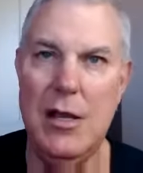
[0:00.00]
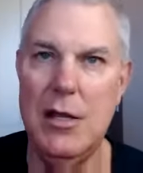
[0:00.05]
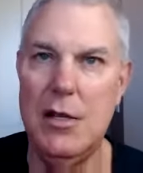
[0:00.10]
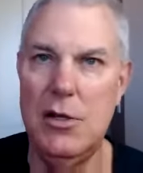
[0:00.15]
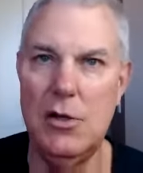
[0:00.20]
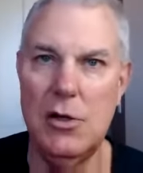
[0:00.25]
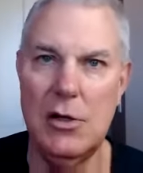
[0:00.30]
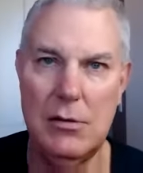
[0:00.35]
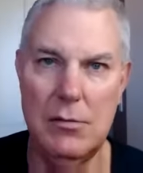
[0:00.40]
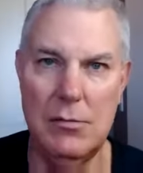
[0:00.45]

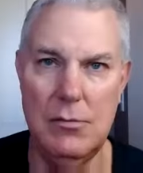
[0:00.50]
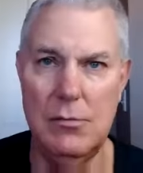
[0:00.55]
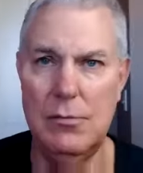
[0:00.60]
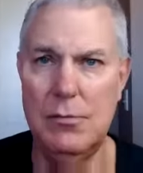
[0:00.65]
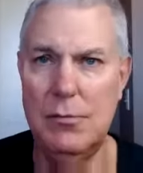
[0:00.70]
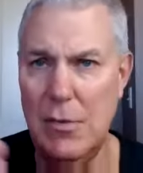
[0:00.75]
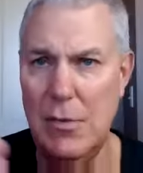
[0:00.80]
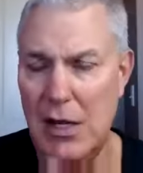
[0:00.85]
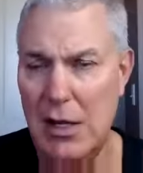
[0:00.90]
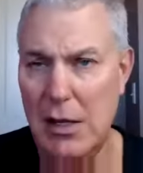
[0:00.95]
You
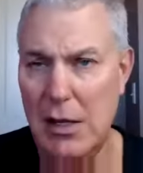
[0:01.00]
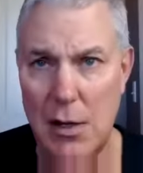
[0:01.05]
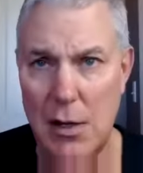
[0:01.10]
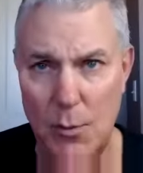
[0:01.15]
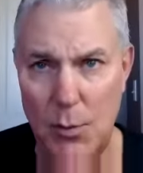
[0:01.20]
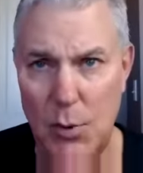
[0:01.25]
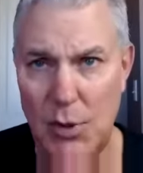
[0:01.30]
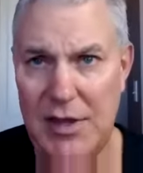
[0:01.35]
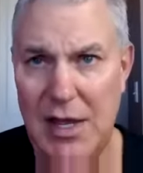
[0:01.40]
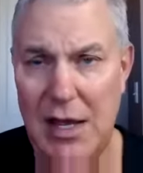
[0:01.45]
can
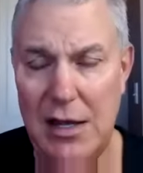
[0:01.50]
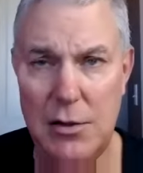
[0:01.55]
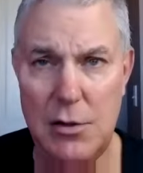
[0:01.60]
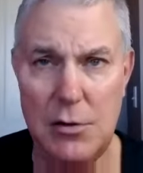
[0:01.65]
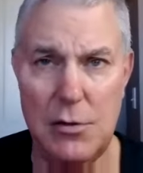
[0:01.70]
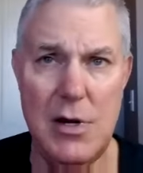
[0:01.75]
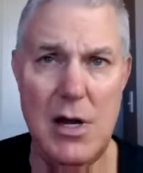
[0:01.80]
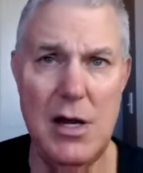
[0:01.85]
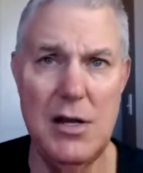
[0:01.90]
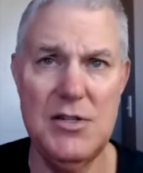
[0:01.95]
put that in
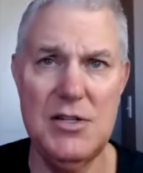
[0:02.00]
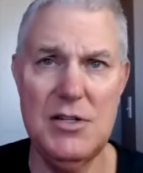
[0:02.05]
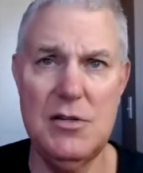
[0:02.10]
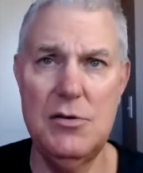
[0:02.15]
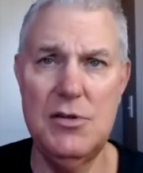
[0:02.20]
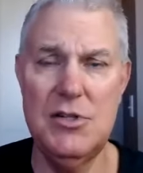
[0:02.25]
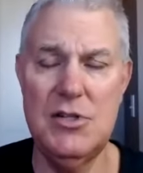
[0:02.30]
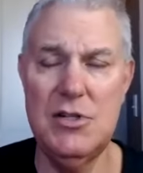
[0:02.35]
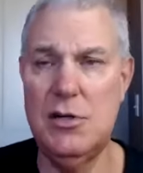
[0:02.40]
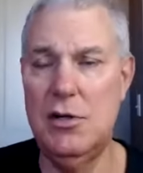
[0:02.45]
your
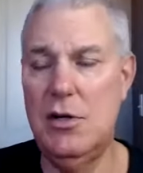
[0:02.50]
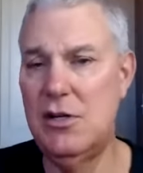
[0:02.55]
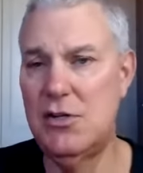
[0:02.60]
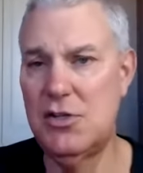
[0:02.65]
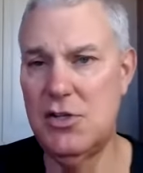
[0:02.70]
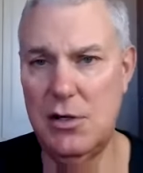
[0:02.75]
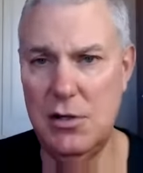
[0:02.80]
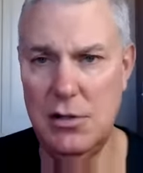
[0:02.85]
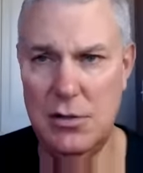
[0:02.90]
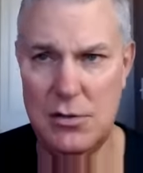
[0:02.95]
search
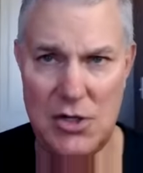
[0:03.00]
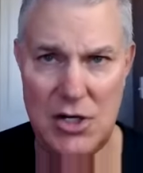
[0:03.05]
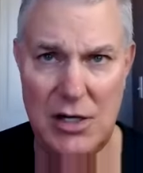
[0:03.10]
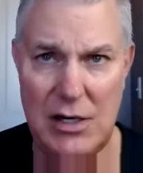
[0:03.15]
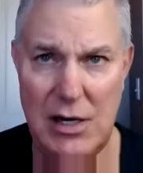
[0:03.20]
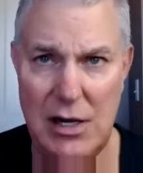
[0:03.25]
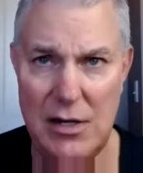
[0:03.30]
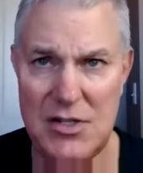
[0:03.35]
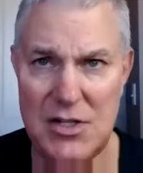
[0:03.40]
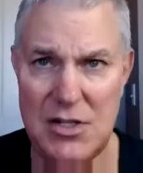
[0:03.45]
engine, check
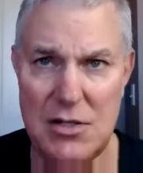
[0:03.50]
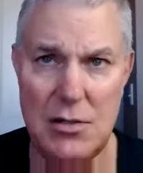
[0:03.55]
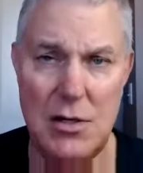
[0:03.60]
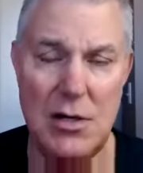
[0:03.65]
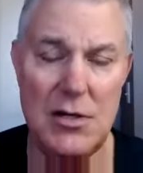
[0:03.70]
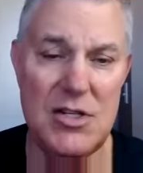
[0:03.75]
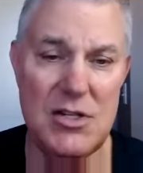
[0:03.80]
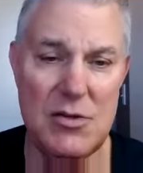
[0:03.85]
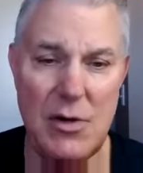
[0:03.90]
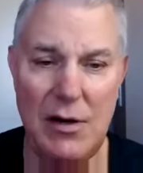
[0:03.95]
out
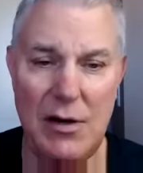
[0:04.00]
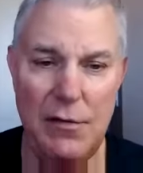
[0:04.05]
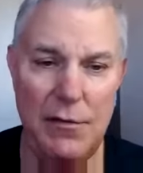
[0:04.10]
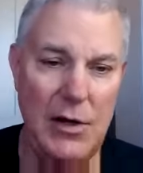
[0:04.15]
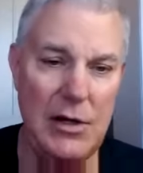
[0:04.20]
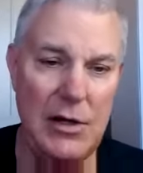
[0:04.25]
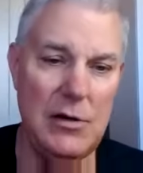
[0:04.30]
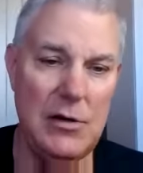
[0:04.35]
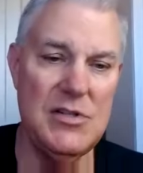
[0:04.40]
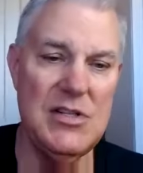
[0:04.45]
strength
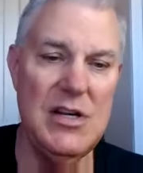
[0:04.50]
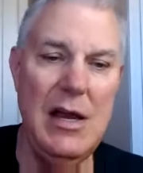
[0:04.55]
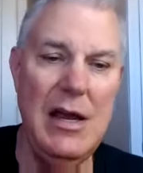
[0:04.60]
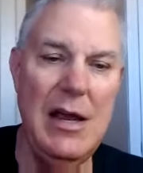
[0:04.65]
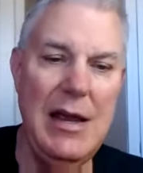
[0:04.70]
finders.